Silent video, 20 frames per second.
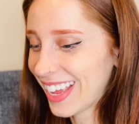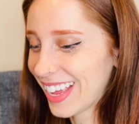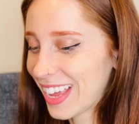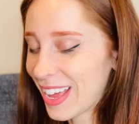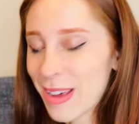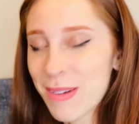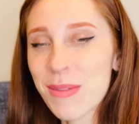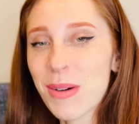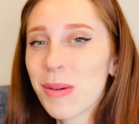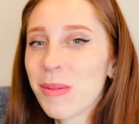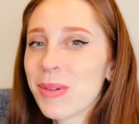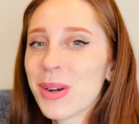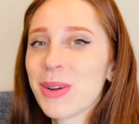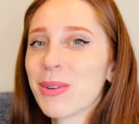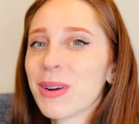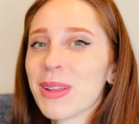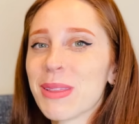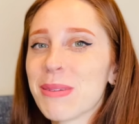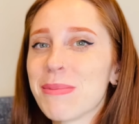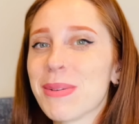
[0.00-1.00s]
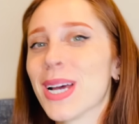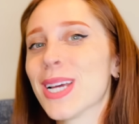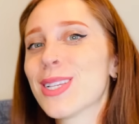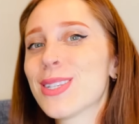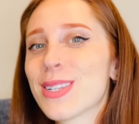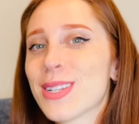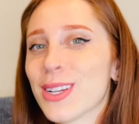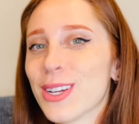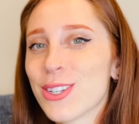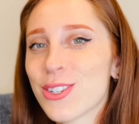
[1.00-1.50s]
and probably one of the
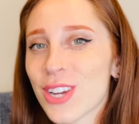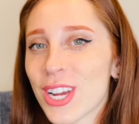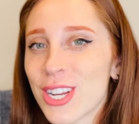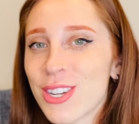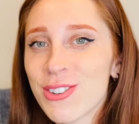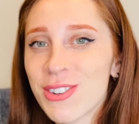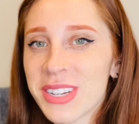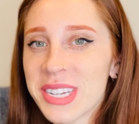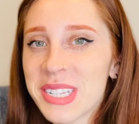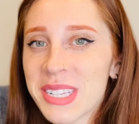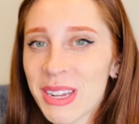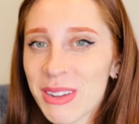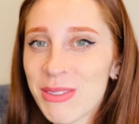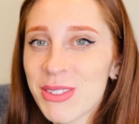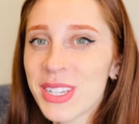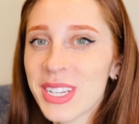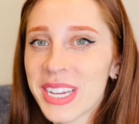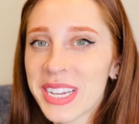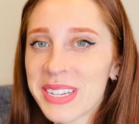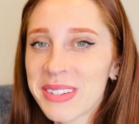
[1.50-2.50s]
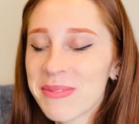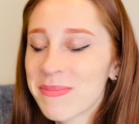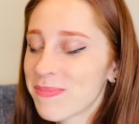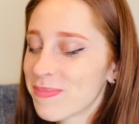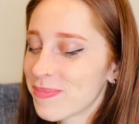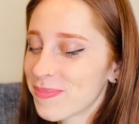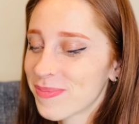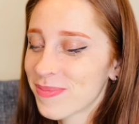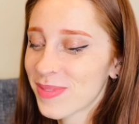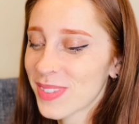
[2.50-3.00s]
best Dutch entries I've seen
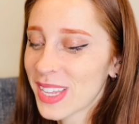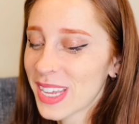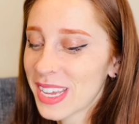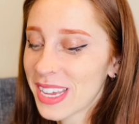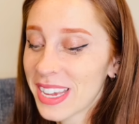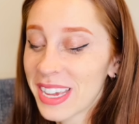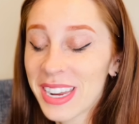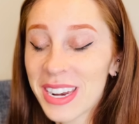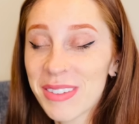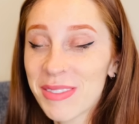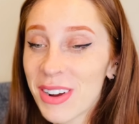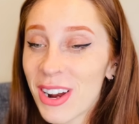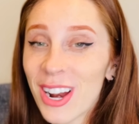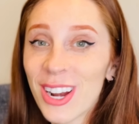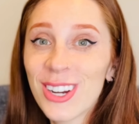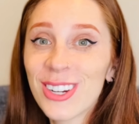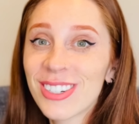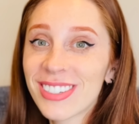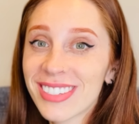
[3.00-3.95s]
in a very long